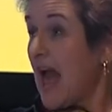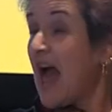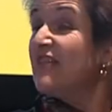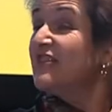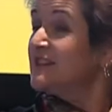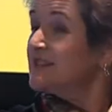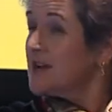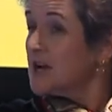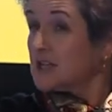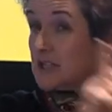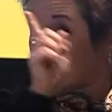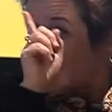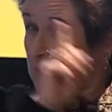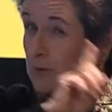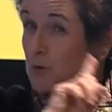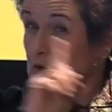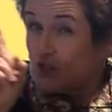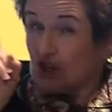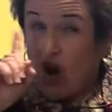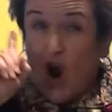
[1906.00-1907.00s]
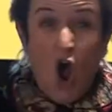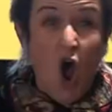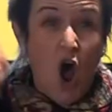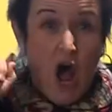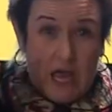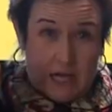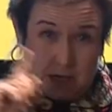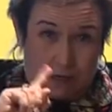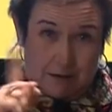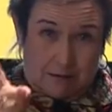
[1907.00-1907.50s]
And the duct tape was
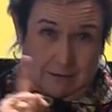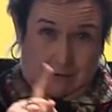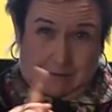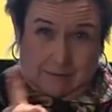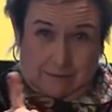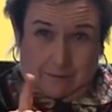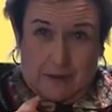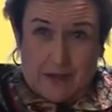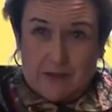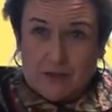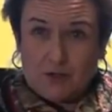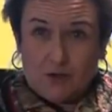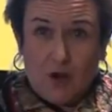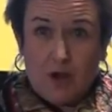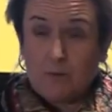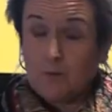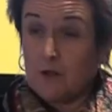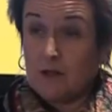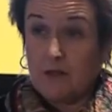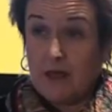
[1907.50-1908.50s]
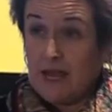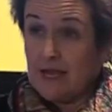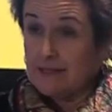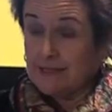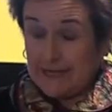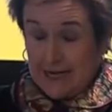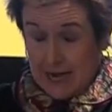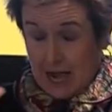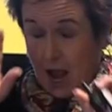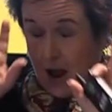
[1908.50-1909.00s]
gone by the time we
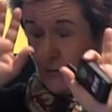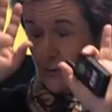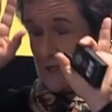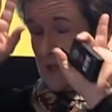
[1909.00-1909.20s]
landed, and I